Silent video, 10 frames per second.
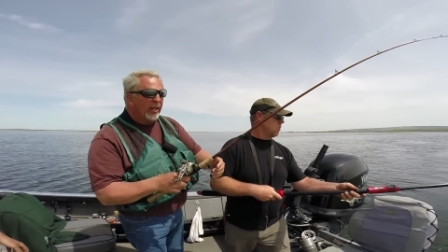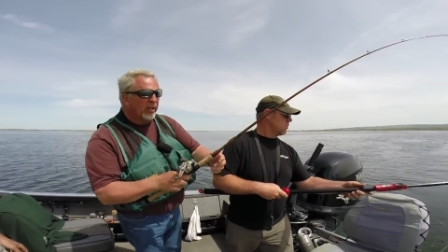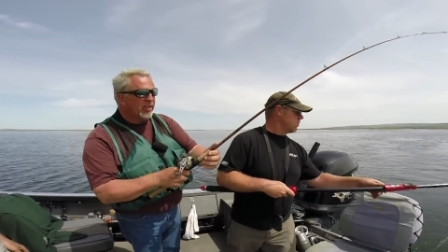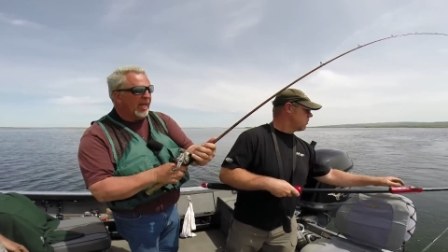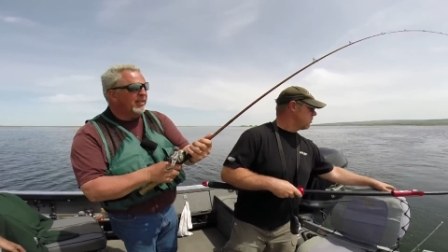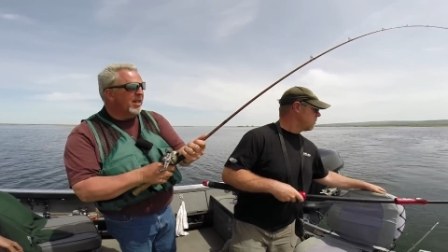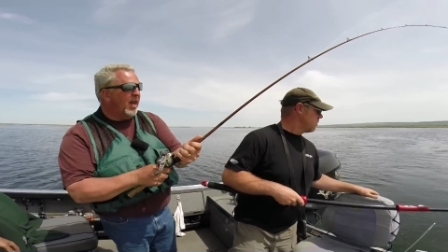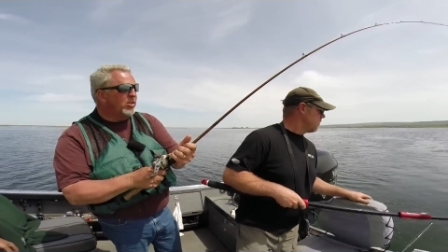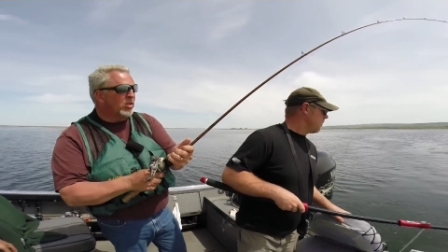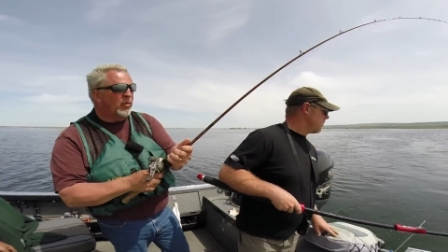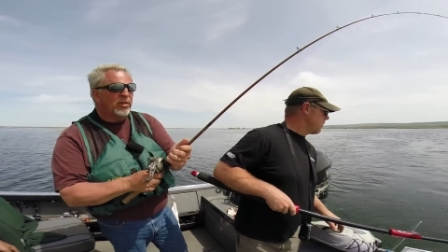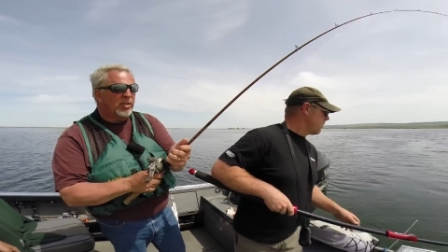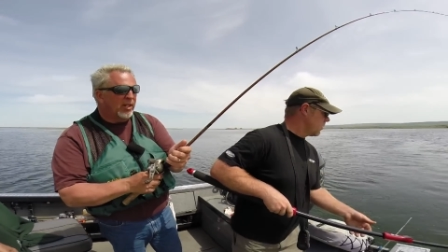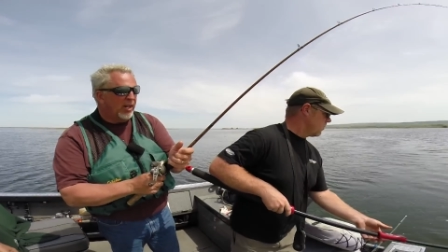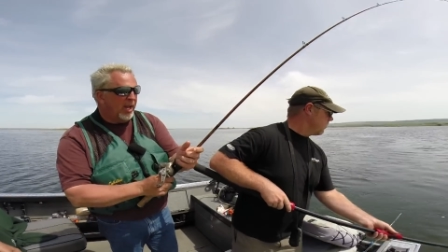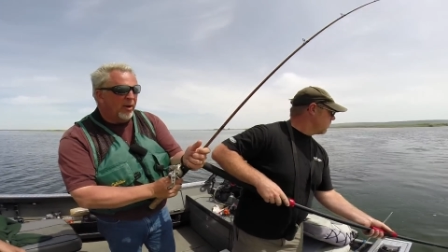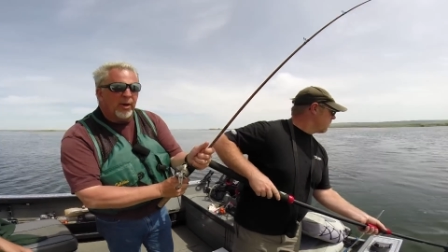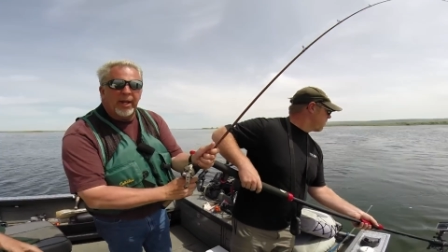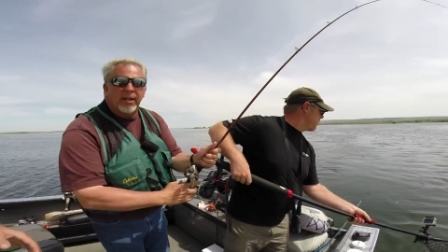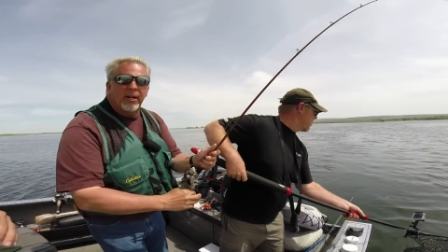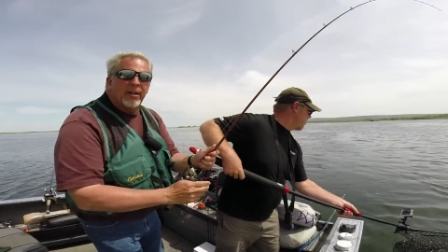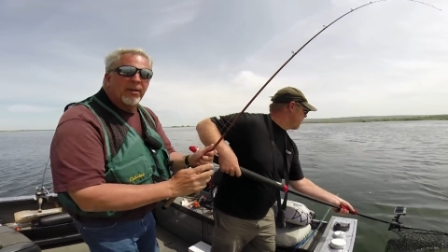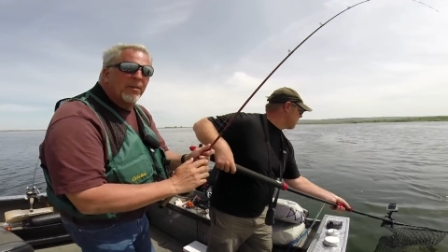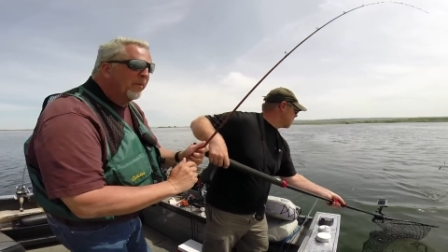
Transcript: Looks like the nicest fish of the day right here.